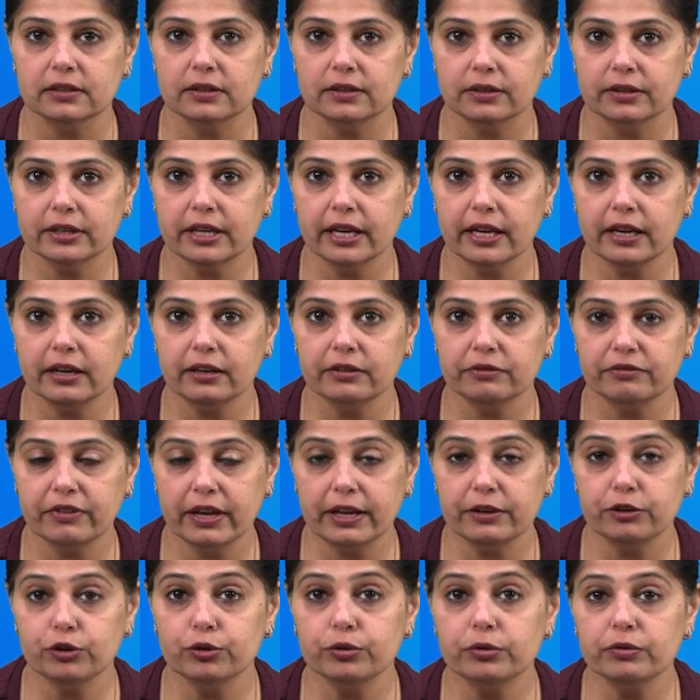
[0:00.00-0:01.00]
Okay,
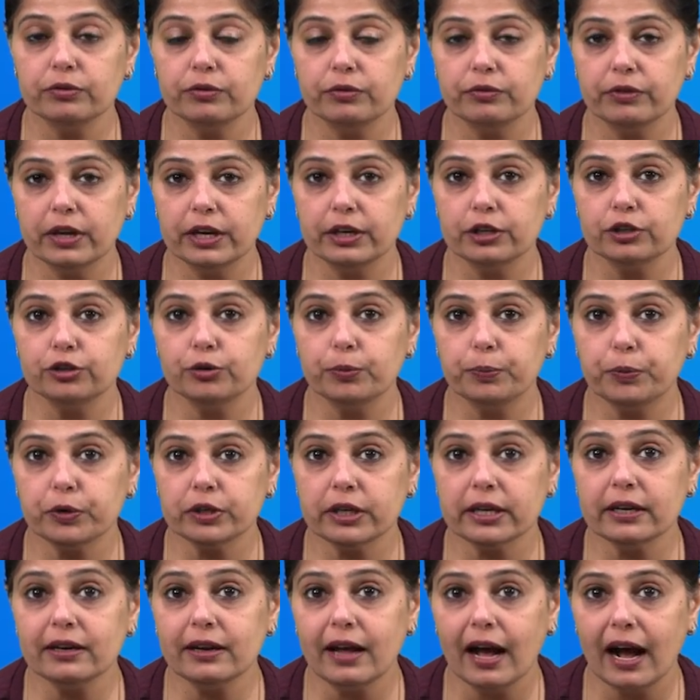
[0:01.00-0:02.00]
wherein you
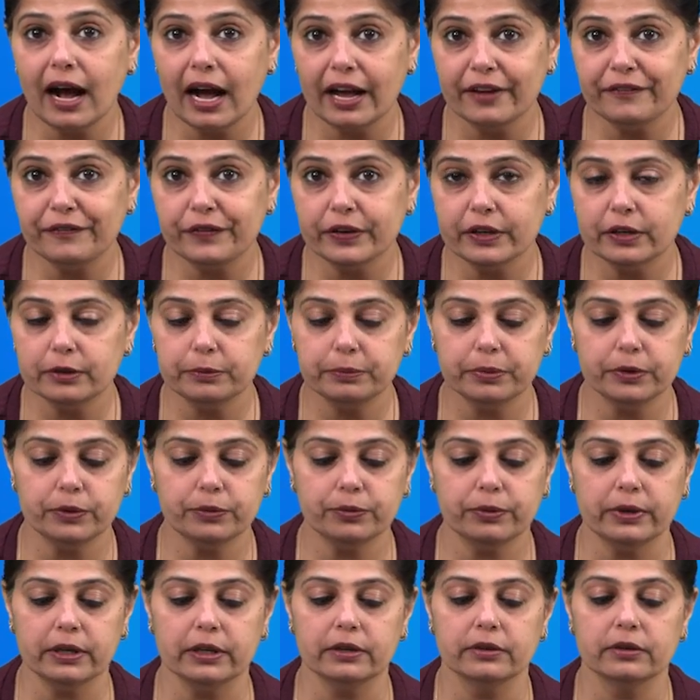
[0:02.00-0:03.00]
put an hyphen in
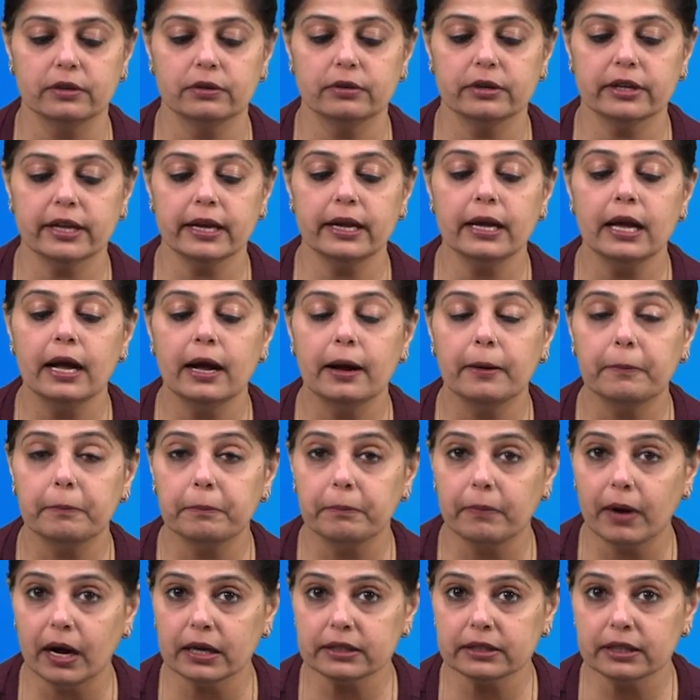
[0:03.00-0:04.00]
between. Okay,
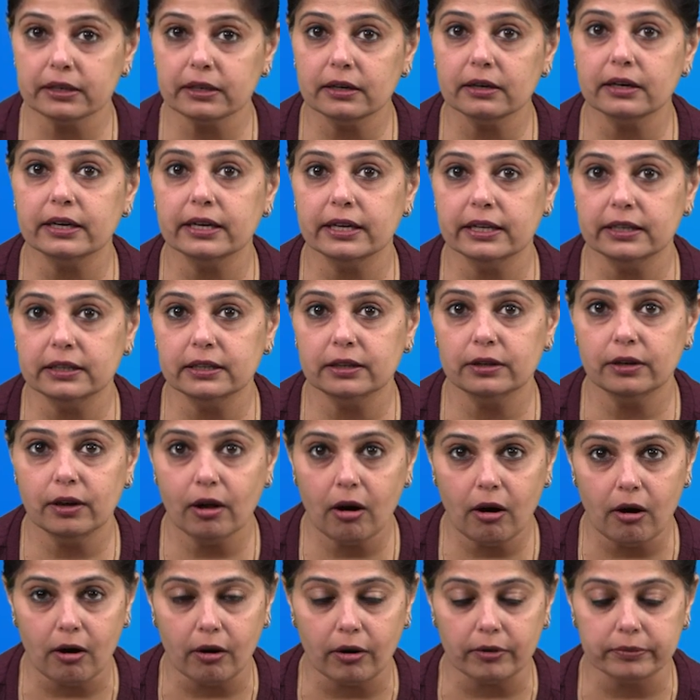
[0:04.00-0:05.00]

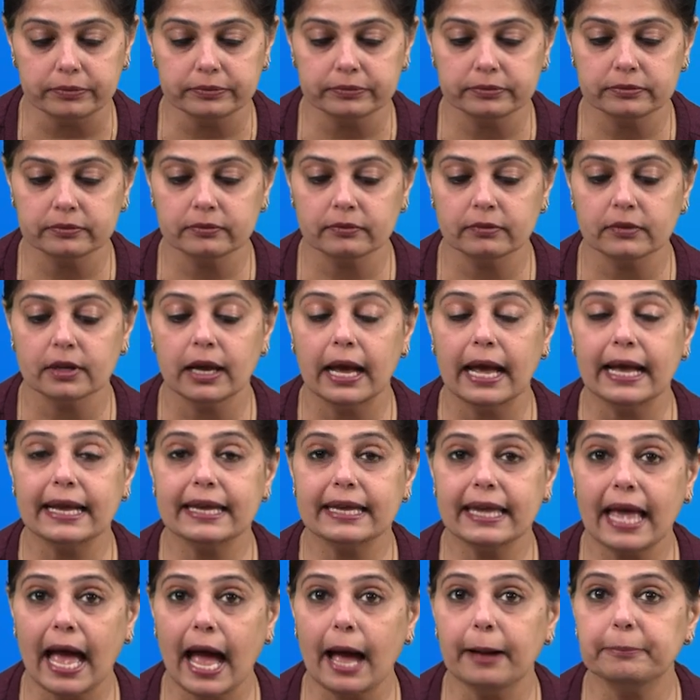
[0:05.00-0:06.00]
mother-in-law.
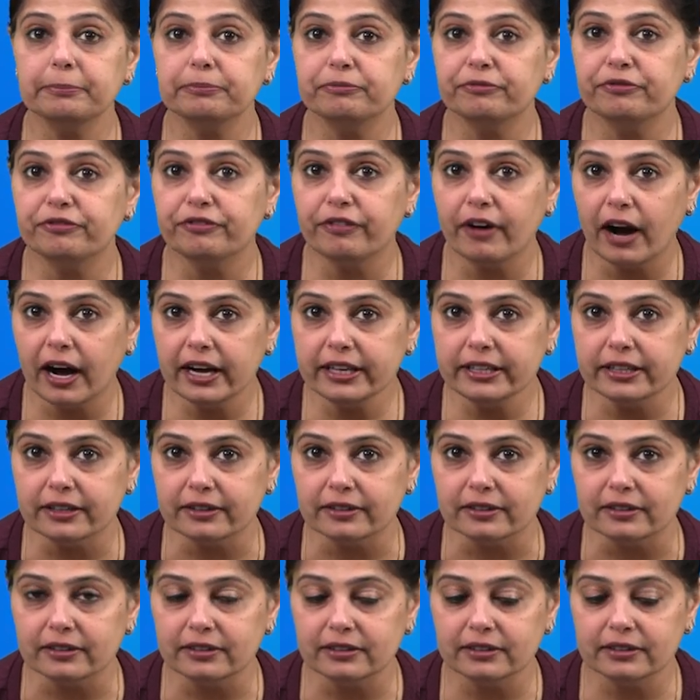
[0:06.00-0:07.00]

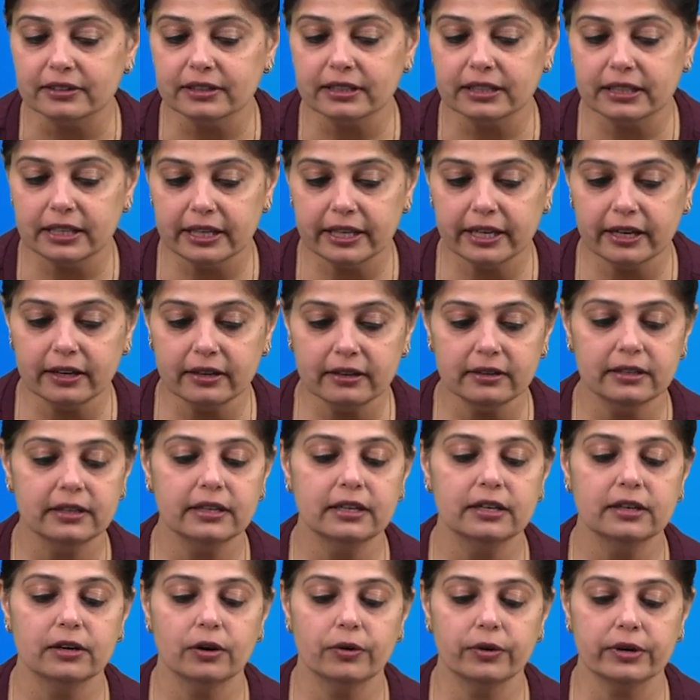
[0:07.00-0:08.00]
Campfire. Clear?
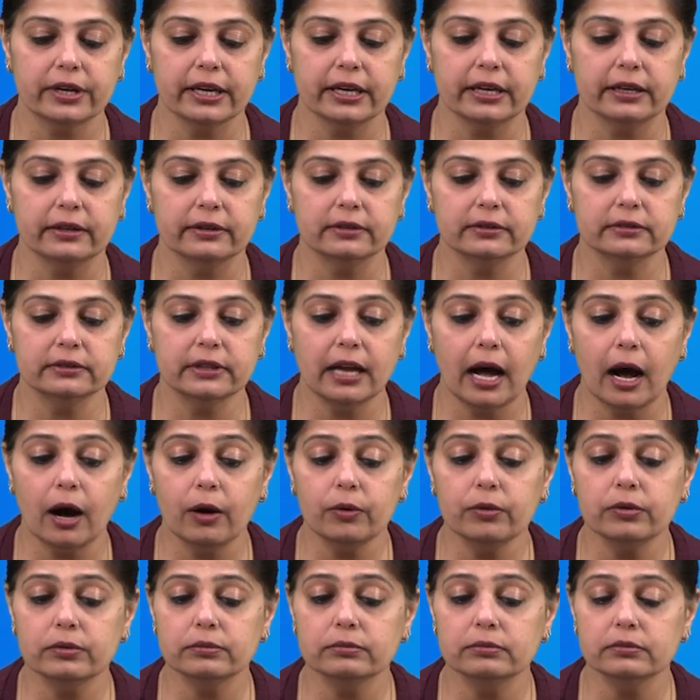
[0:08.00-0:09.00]
Okay,
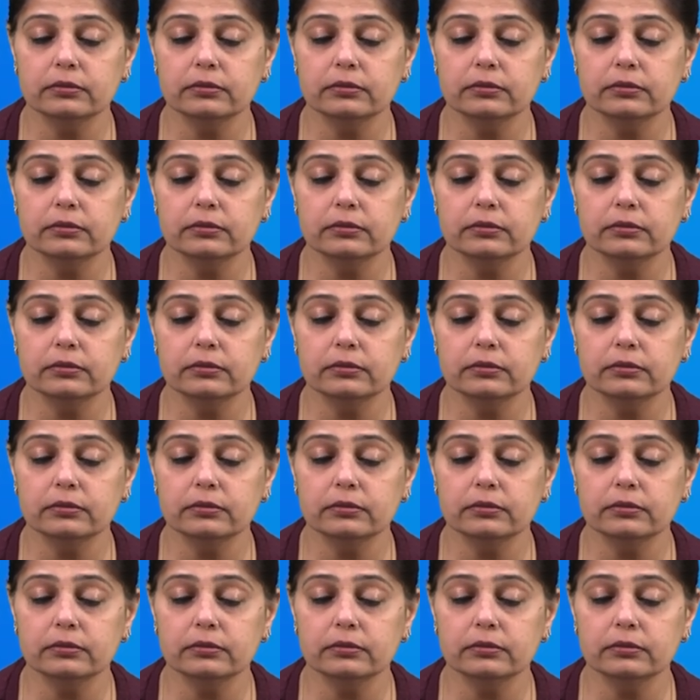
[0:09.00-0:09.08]
now